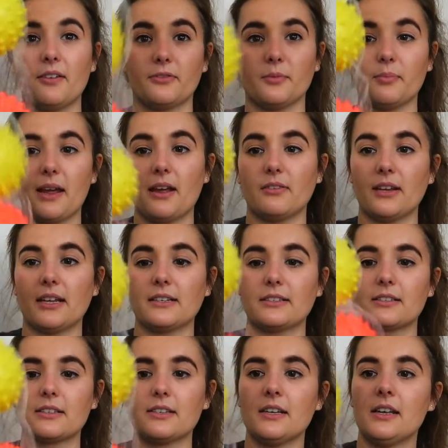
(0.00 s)
from
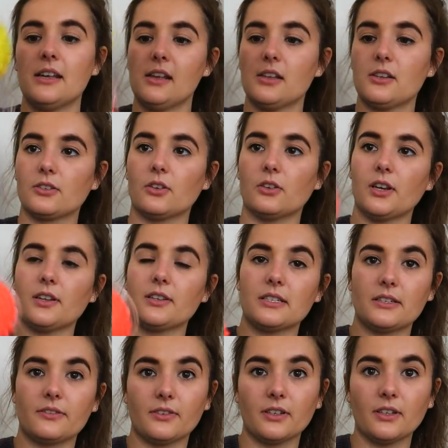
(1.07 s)
Poundland. She's got loads of
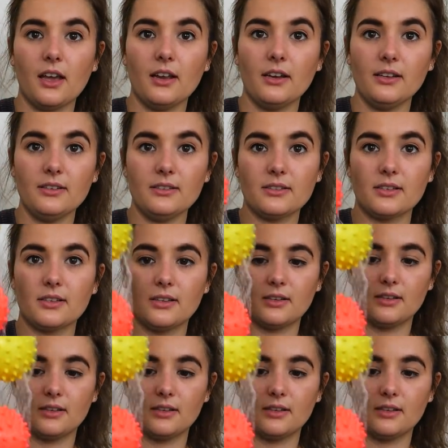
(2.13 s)
different colours,